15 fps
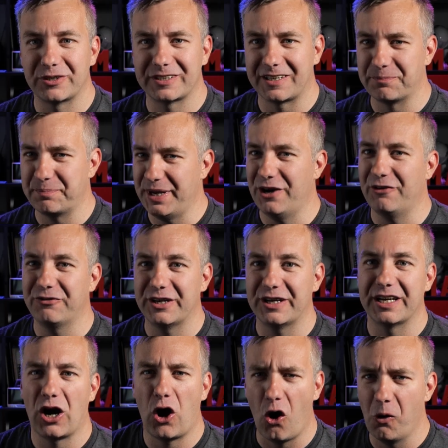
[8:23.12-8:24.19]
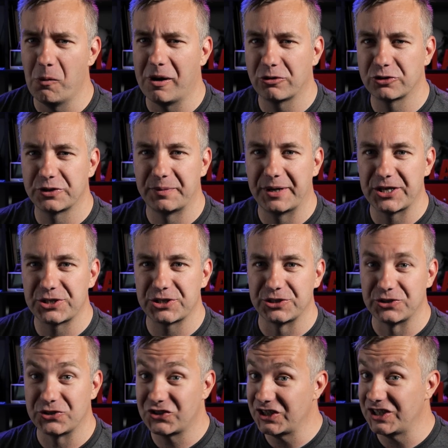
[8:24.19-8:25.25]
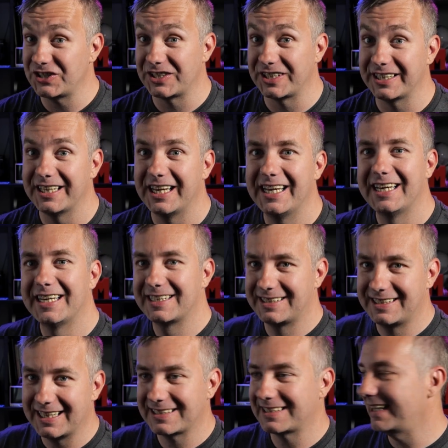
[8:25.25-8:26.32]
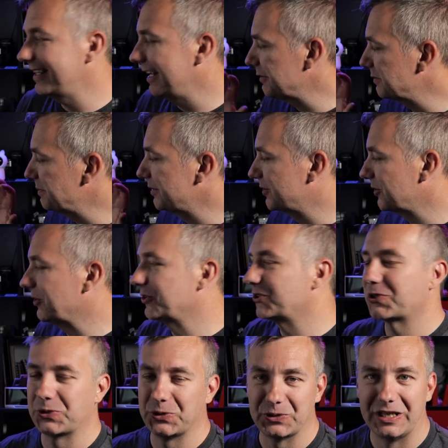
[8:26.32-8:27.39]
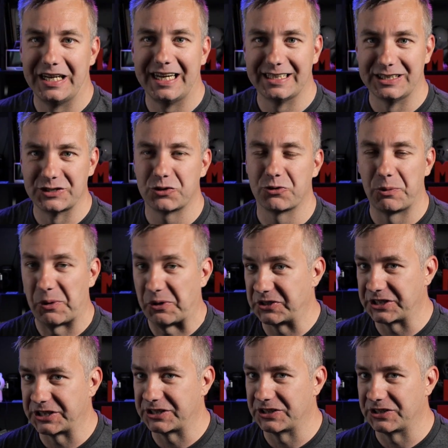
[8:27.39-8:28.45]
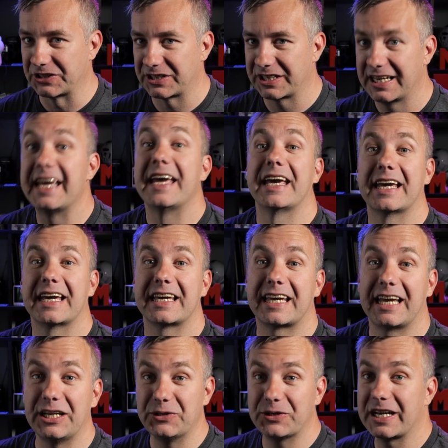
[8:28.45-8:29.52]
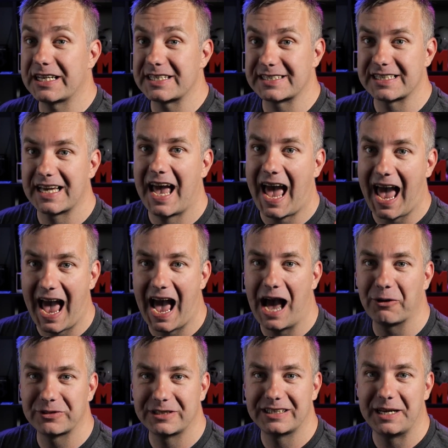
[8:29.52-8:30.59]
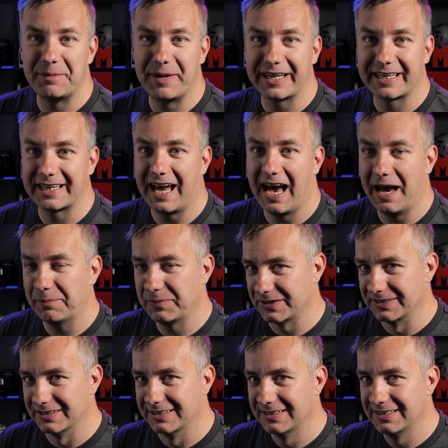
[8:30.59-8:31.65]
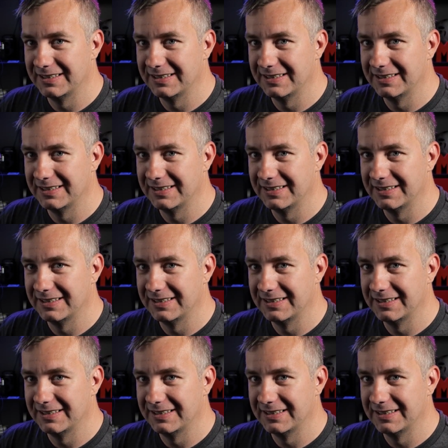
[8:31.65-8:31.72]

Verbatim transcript: with a bit of a home automation cheating that allows me to control this robotic dog. Can you guess how did I make it happen?